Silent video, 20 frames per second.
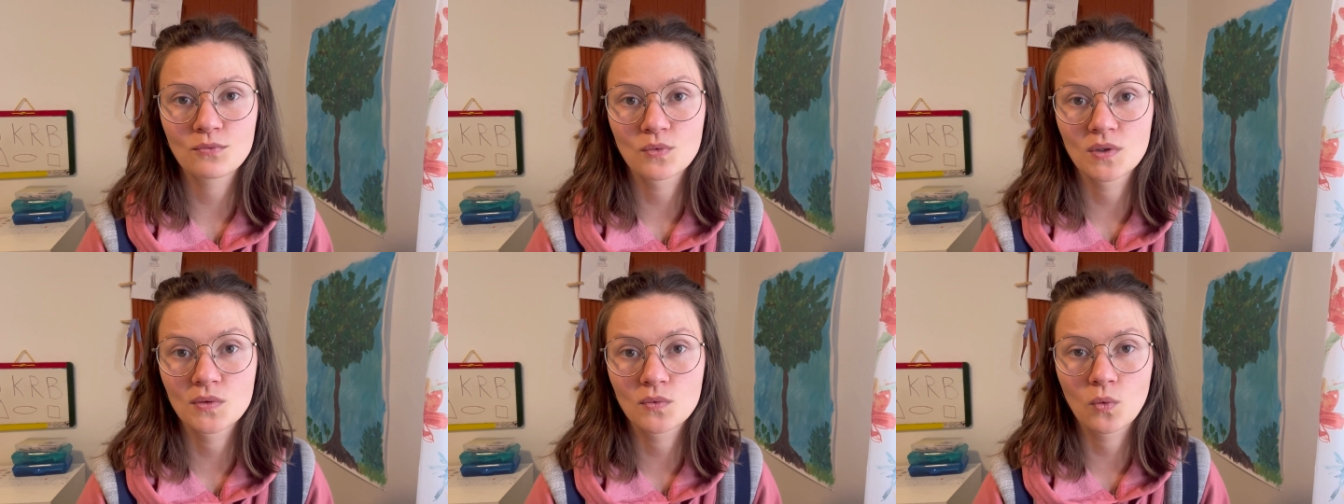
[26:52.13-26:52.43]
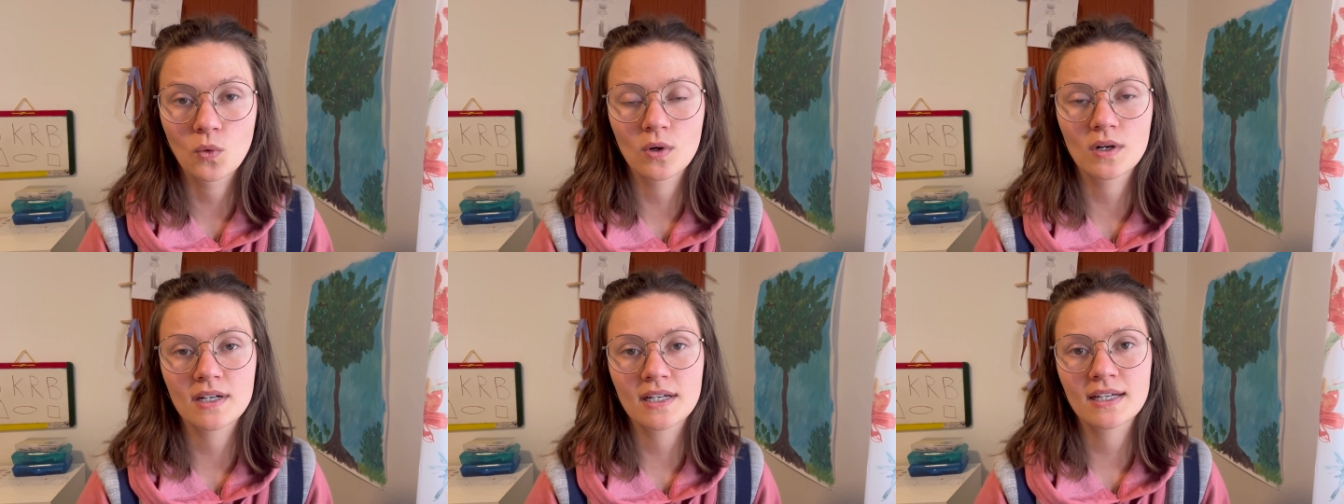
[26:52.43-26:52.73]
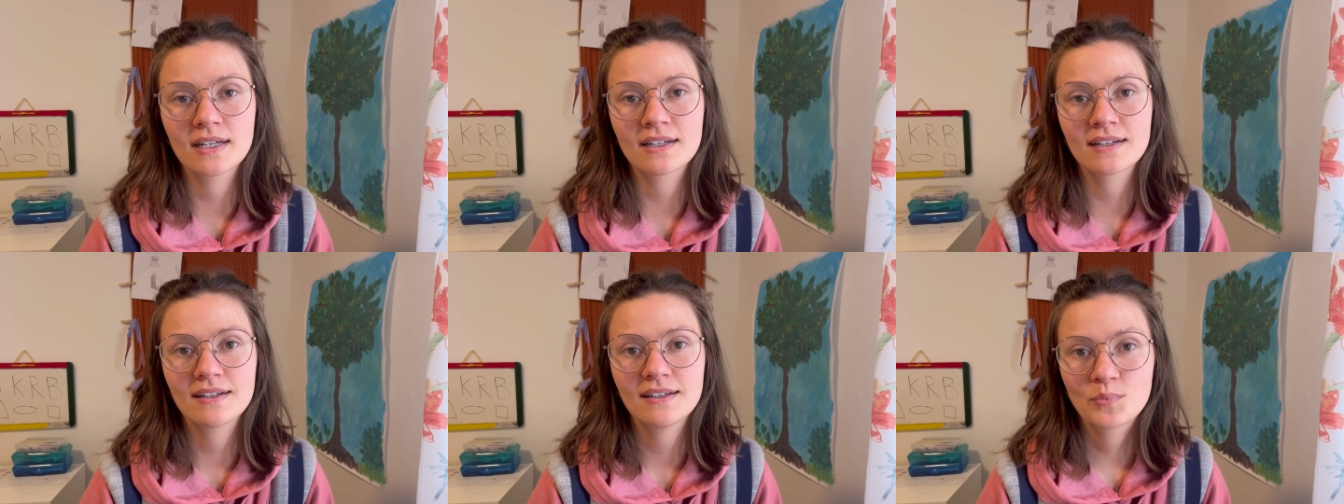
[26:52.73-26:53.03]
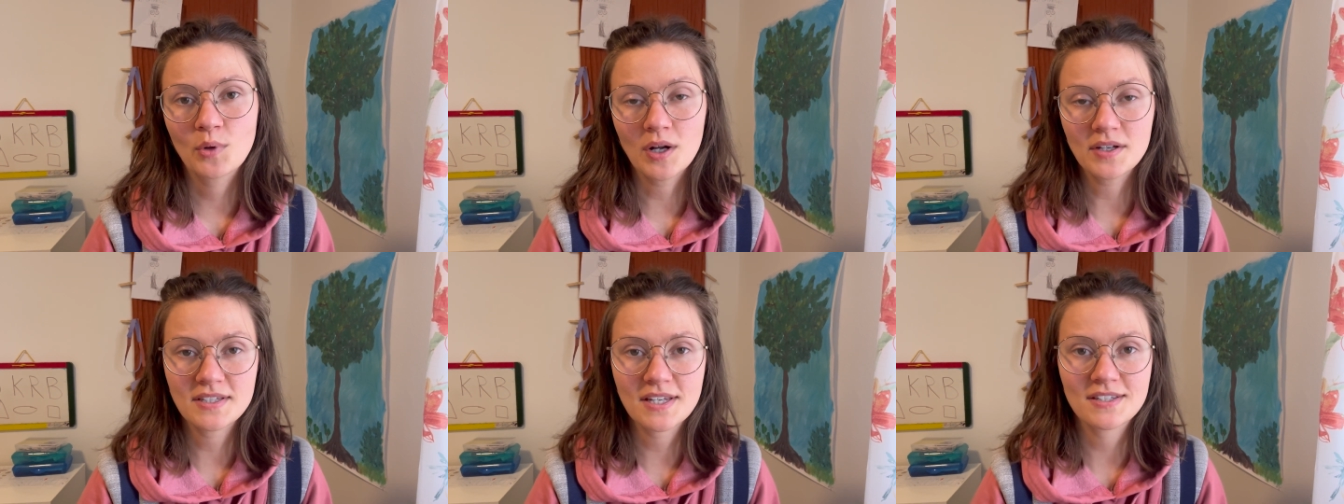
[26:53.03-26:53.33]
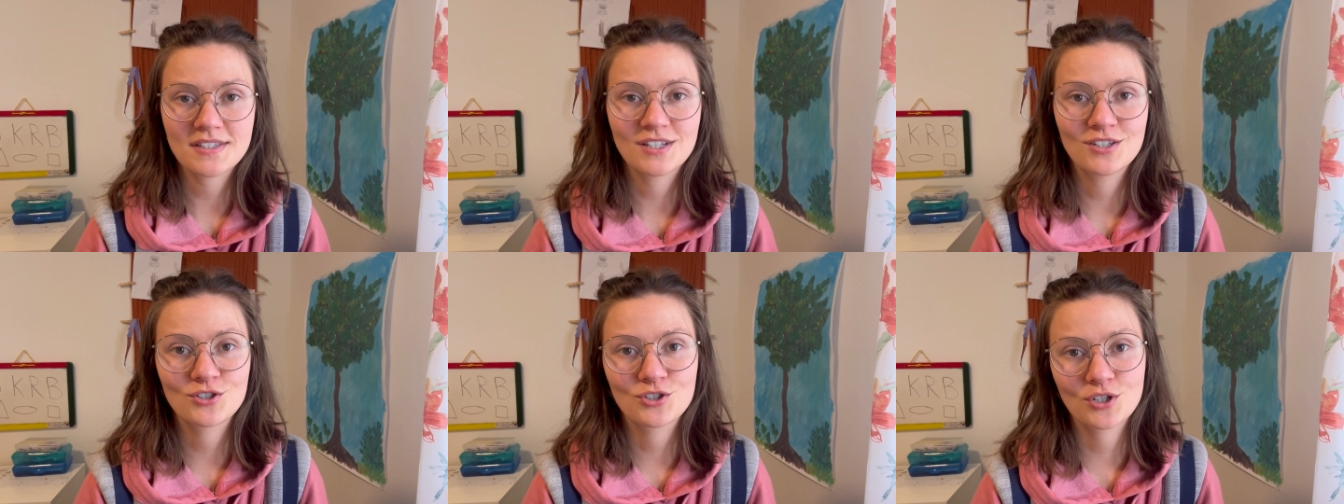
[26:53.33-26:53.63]
rewarding
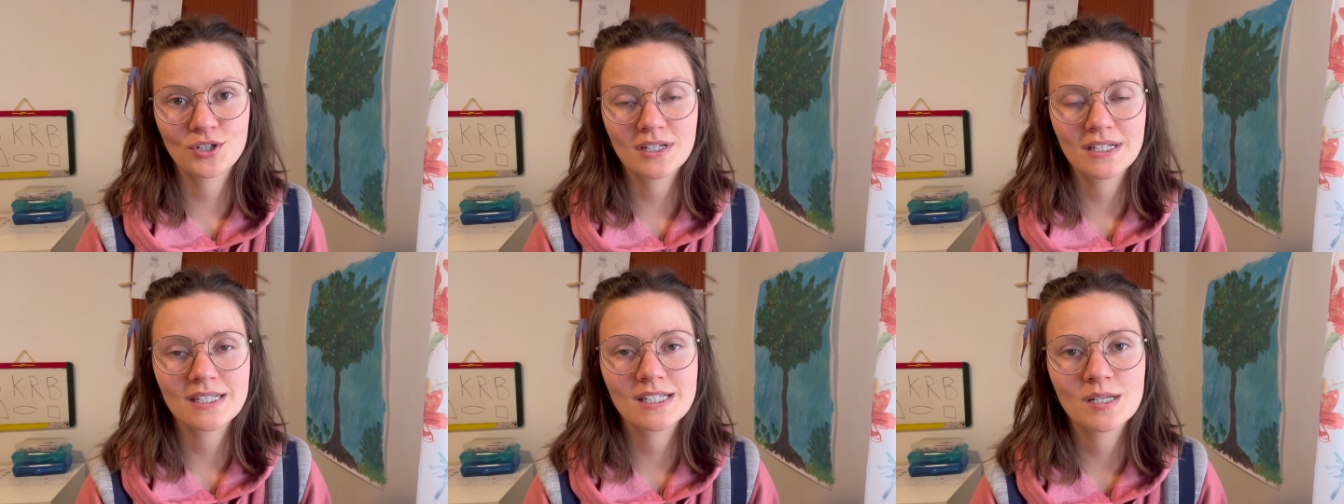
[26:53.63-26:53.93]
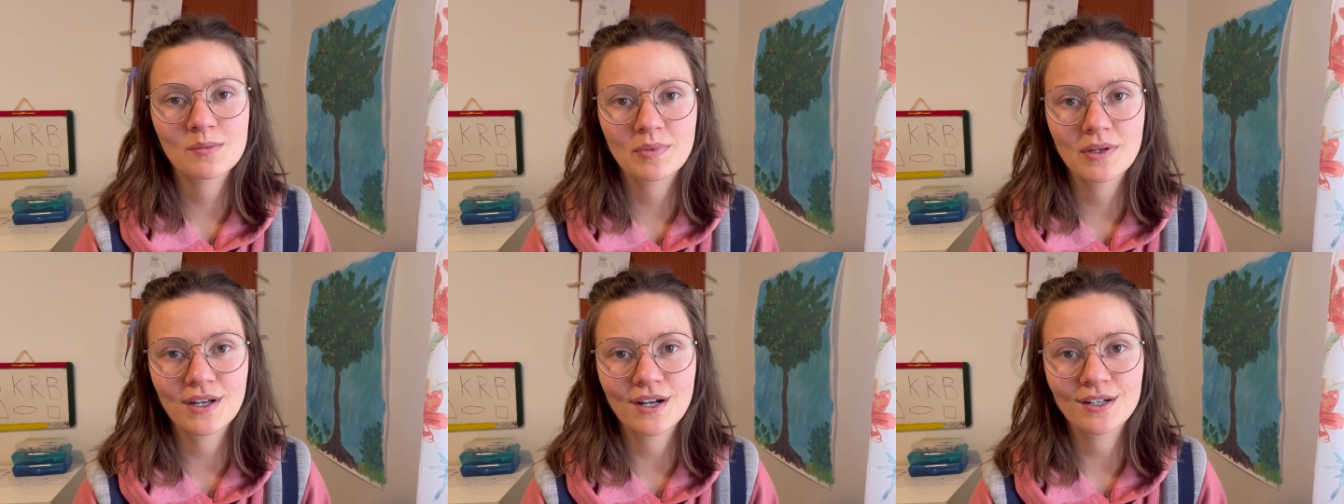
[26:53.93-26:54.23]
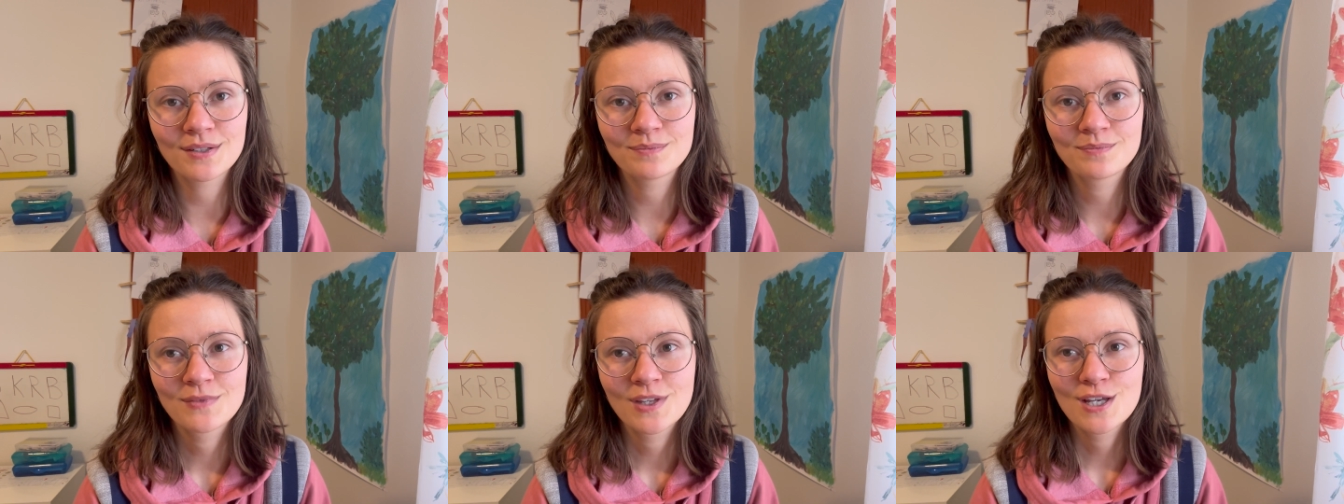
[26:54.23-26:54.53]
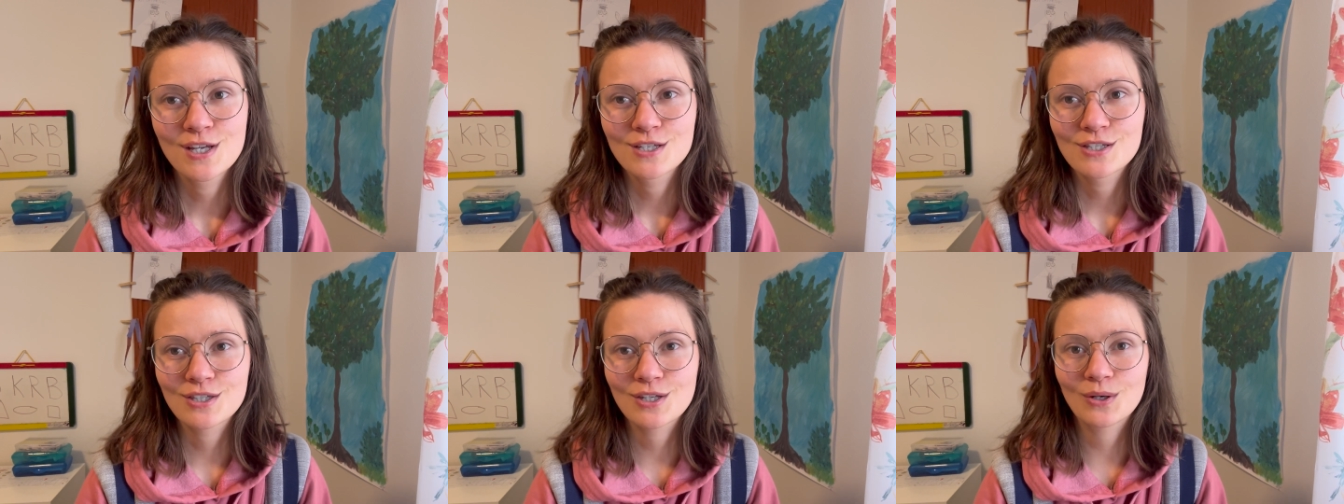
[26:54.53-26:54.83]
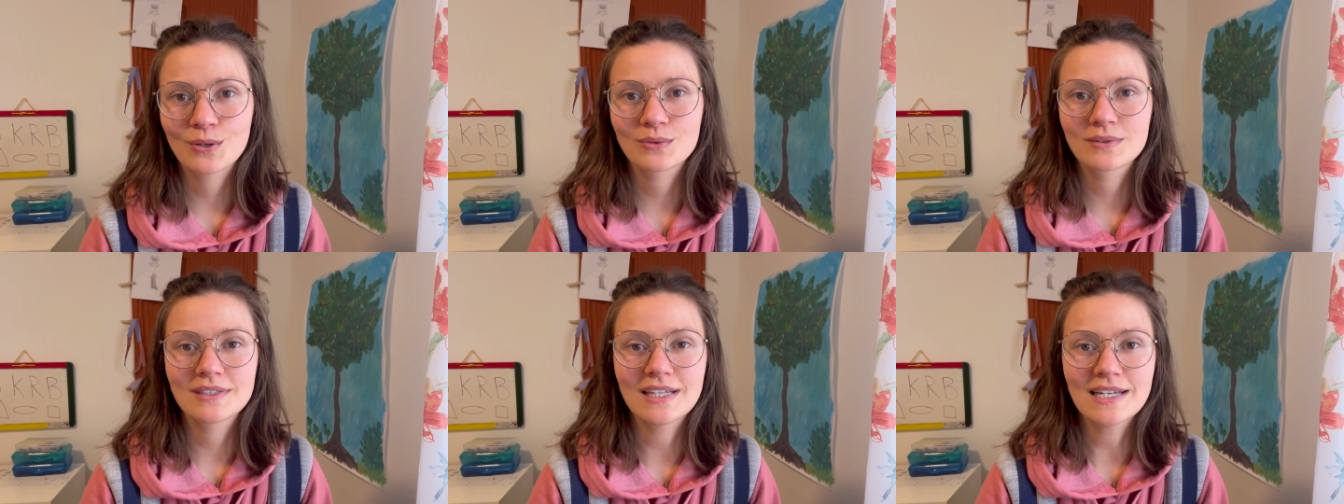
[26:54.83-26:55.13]
process and journey to be on.
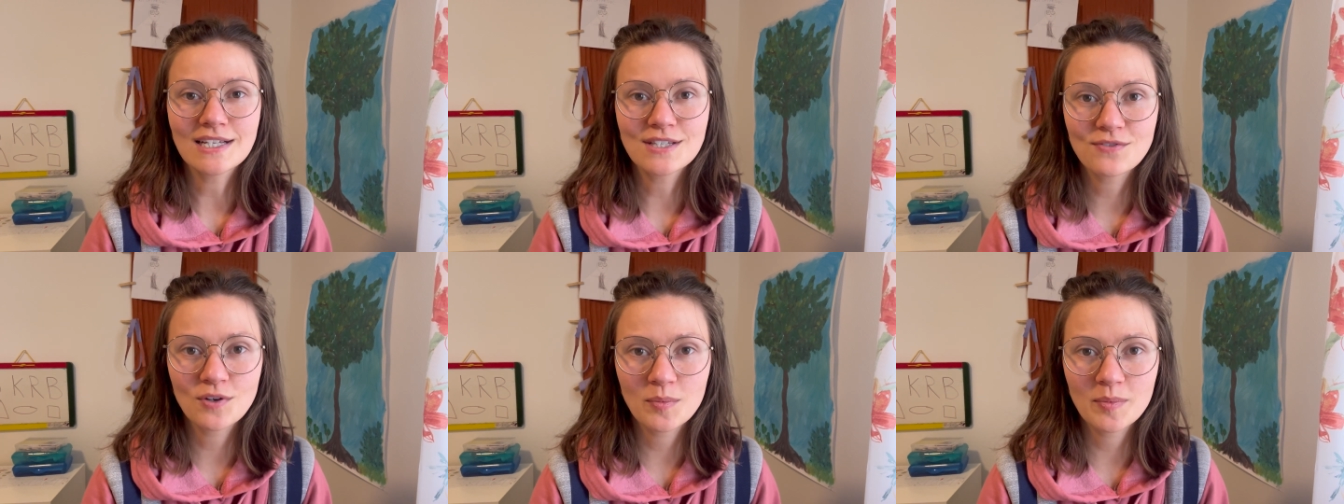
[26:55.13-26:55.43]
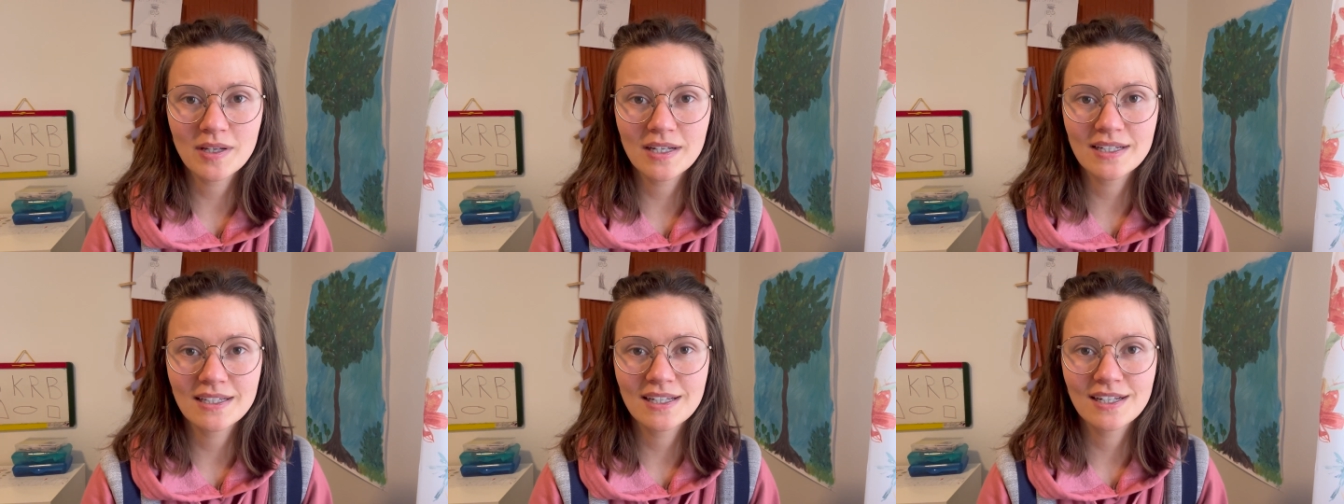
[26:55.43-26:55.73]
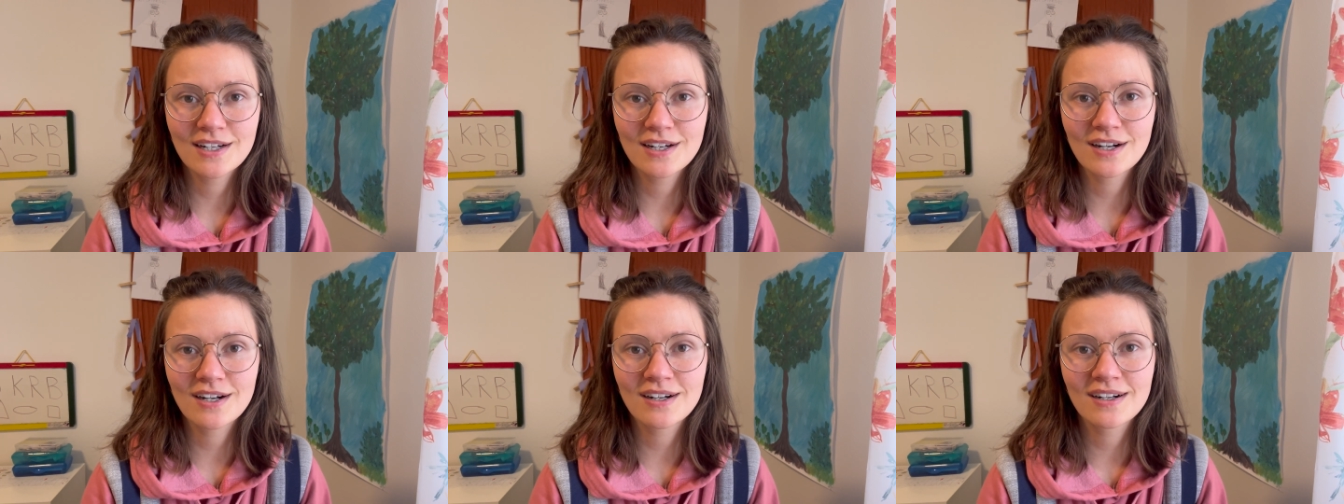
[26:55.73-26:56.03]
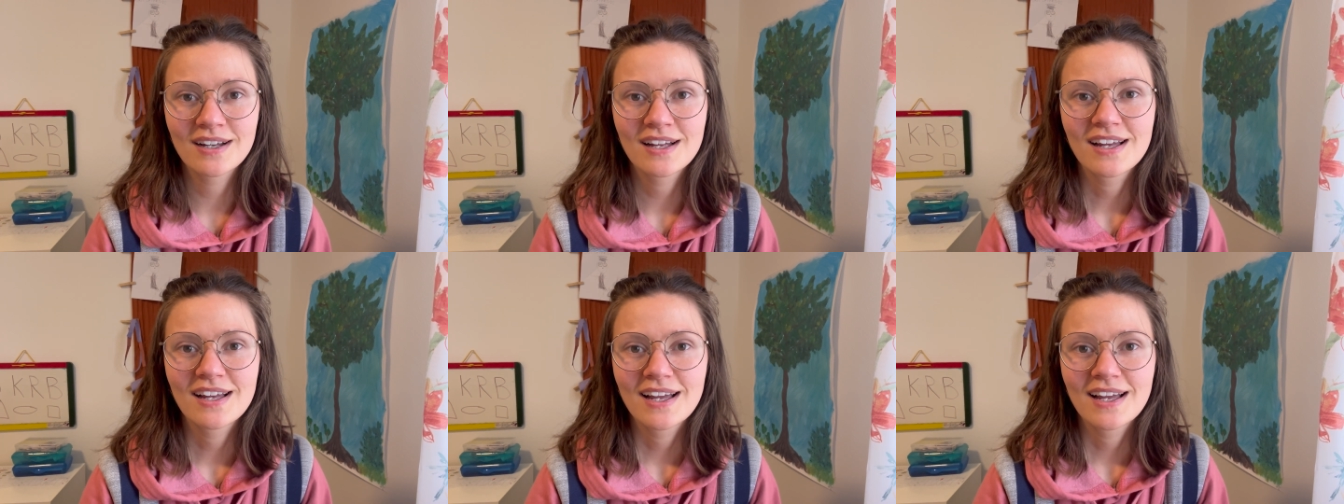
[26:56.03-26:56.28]
So thanks for being here.